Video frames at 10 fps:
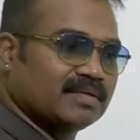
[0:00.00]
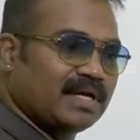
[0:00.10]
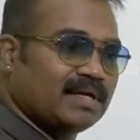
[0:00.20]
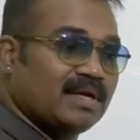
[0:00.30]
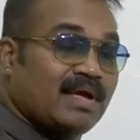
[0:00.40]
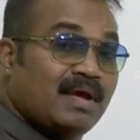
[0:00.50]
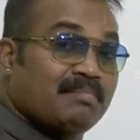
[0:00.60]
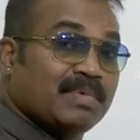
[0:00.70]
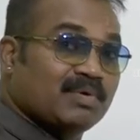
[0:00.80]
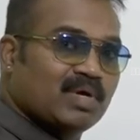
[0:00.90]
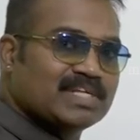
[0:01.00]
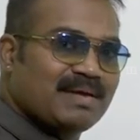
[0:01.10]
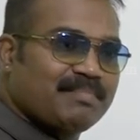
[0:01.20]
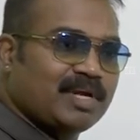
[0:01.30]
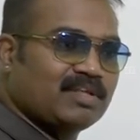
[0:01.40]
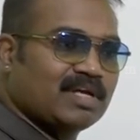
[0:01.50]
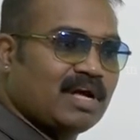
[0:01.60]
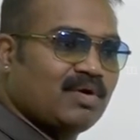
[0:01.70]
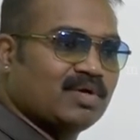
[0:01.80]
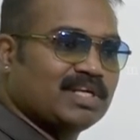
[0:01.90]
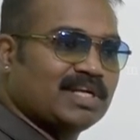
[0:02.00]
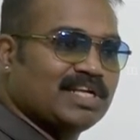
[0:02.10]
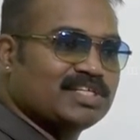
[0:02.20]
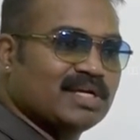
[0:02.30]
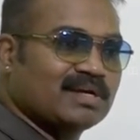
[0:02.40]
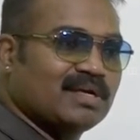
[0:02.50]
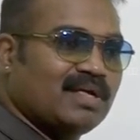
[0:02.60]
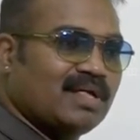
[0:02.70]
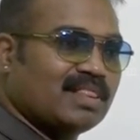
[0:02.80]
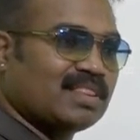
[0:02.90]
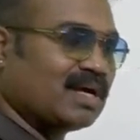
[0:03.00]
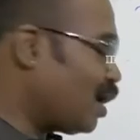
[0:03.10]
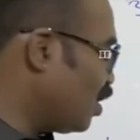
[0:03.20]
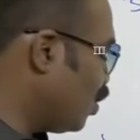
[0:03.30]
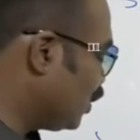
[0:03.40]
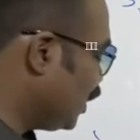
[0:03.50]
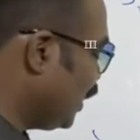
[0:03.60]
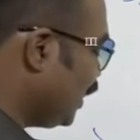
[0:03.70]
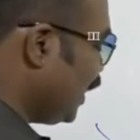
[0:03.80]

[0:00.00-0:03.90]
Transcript: right? But what is happening to the Gangotri glacier? The Gangotri